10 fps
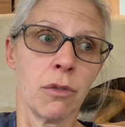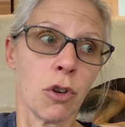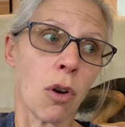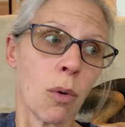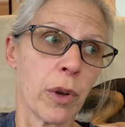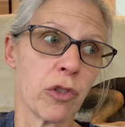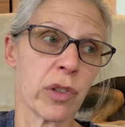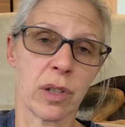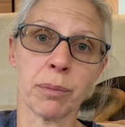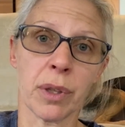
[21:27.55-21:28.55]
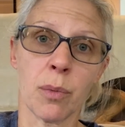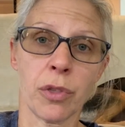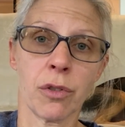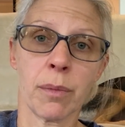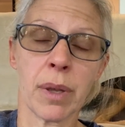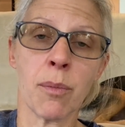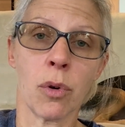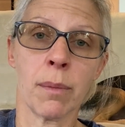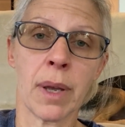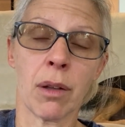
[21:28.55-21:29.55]
no, we just simply want there to be
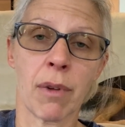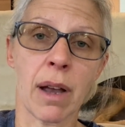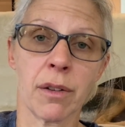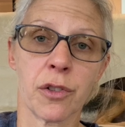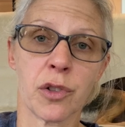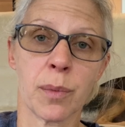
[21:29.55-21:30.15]
more male riders